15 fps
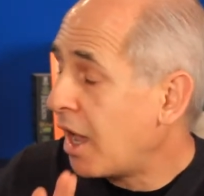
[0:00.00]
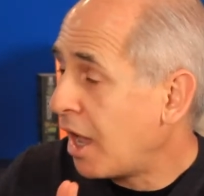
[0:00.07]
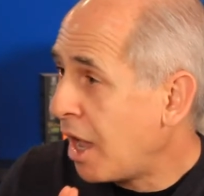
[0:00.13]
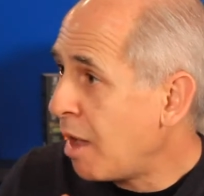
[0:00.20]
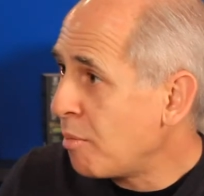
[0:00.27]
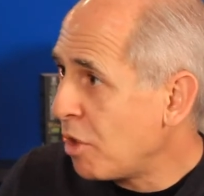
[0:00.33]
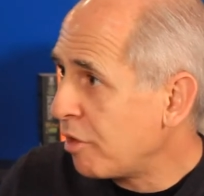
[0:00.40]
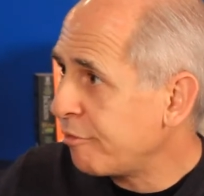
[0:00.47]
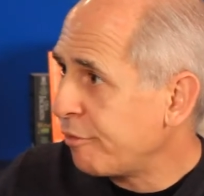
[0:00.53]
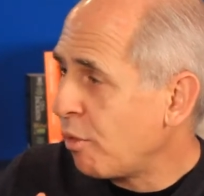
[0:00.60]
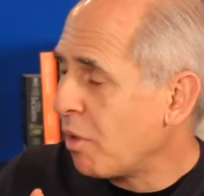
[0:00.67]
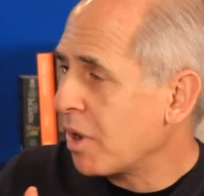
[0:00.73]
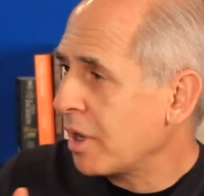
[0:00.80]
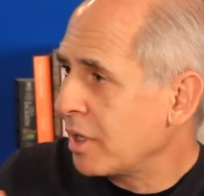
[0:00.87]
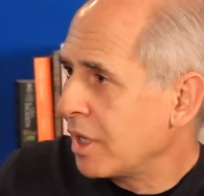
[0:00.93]
I'm all
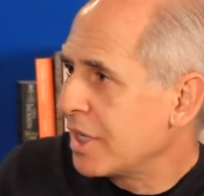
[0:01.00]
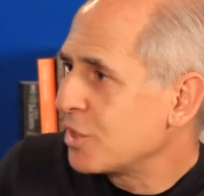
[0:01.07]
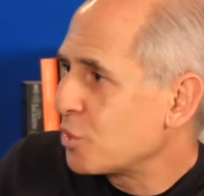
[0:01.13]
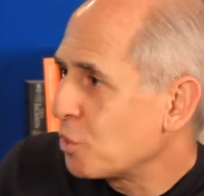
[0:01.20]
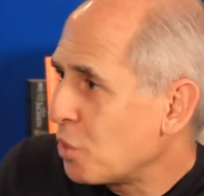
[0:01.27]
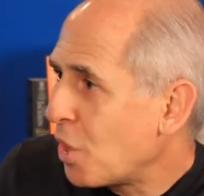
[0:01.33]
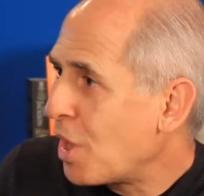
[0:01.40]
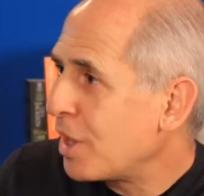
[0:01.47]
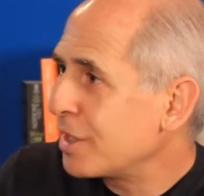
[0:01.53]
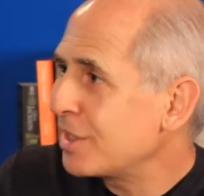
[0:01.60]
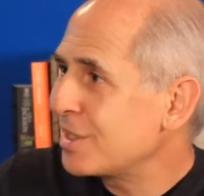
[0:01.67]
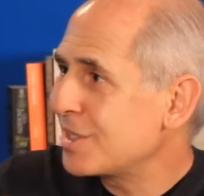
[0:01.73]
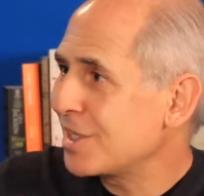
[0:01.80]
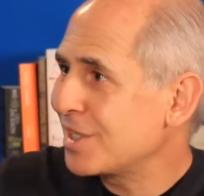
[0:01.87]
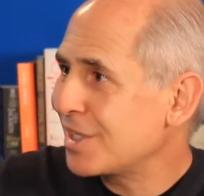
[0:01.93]
for it as long
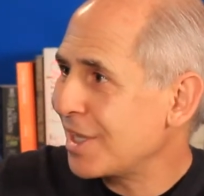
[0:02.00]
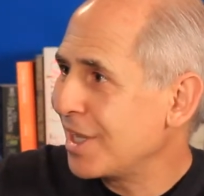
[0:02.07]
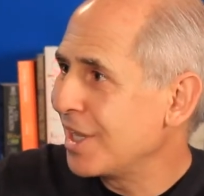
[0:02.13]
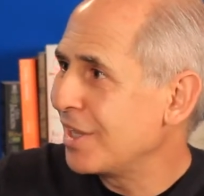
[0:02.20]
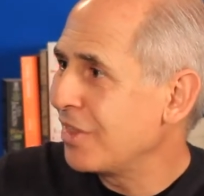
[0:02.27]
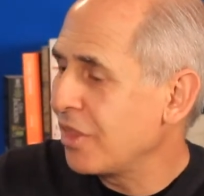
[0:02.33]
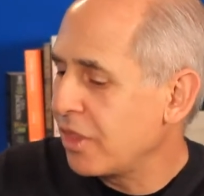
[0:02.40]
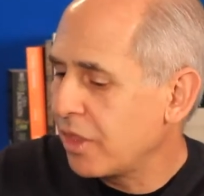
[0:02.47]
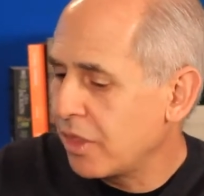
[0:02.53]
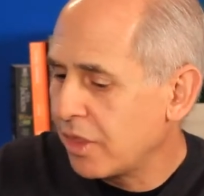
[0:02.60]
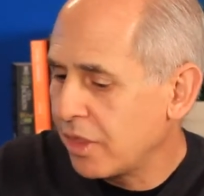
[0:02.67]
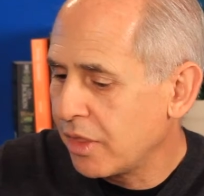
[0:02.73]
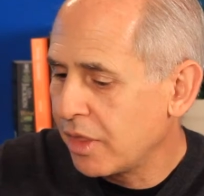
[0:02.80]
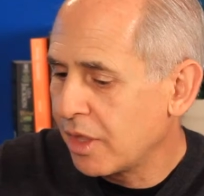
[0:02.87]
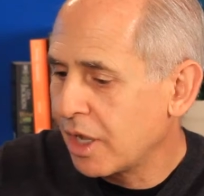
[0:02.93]
as it's in
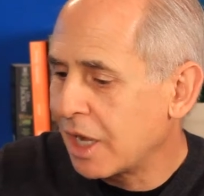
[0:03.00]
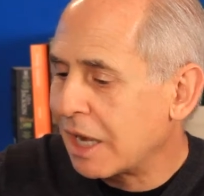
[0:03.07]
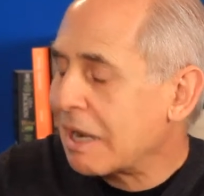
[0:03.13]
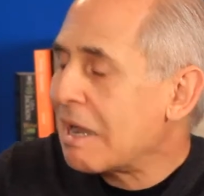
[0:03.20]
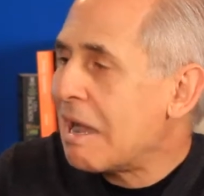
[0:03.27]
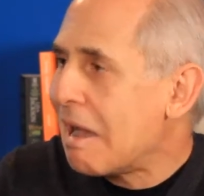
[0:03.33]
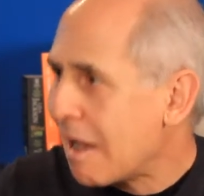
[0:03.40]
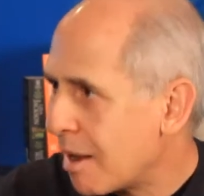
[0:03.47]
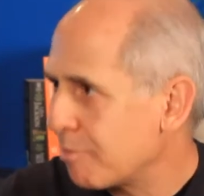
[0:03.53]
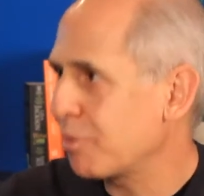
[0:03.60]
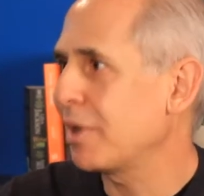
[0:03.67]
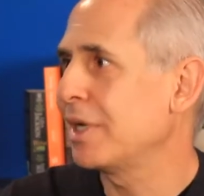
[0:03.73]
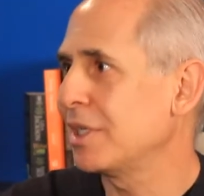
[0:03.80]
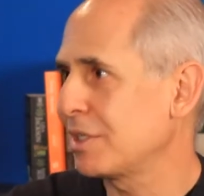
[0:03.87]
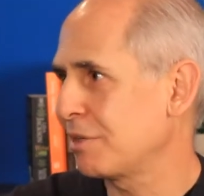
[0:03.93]
a
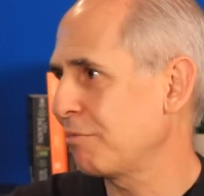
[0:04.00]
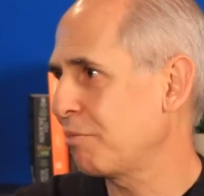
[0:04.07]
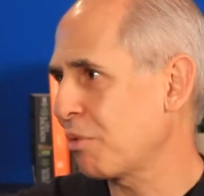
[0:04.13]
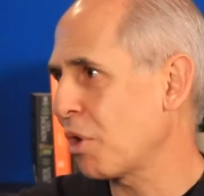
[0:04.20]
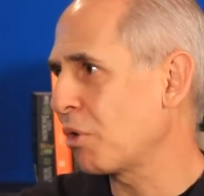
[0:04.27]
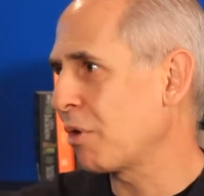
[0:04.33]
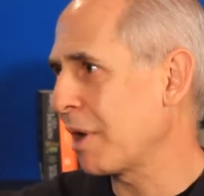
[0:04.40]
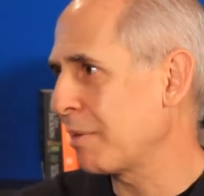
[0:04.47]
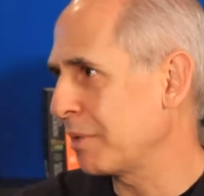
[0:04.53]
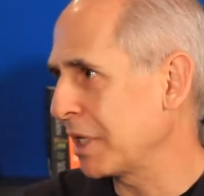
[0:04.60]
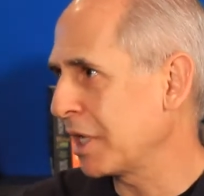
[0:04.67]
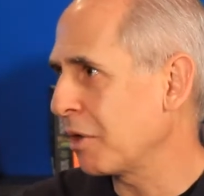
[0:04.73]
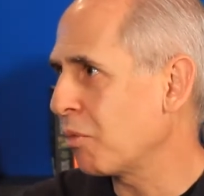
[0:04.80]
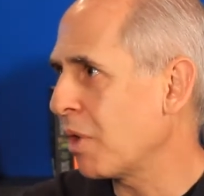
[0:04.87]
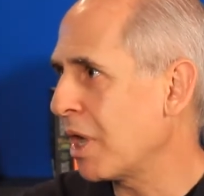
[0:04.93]
comprehensive program to
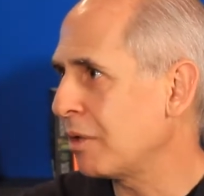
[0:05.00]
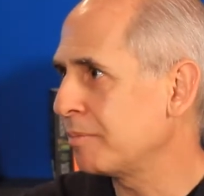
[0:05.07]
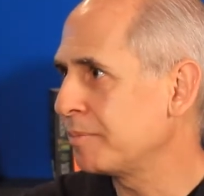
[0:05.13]
get well.